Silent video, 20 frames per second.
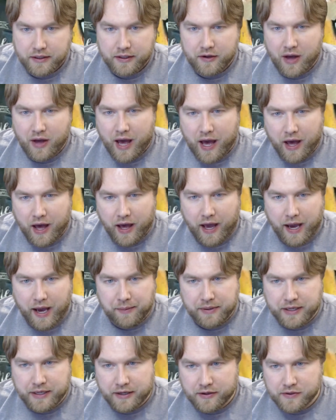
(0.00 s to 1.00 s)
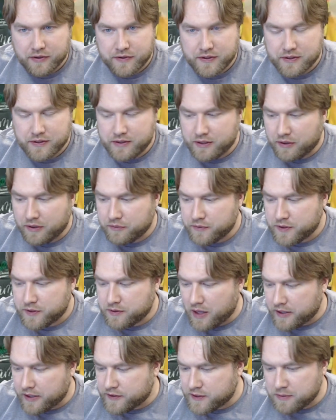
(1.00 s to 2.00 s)
Habanero's
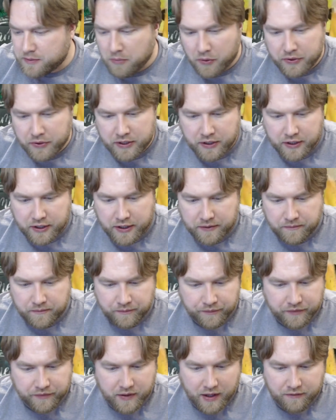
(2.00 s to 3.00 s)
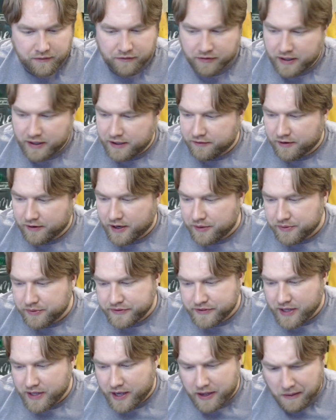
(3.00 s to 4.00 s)
a smokier a flavor, I would
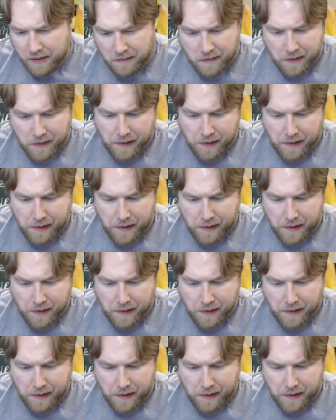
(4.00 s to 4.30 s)
say.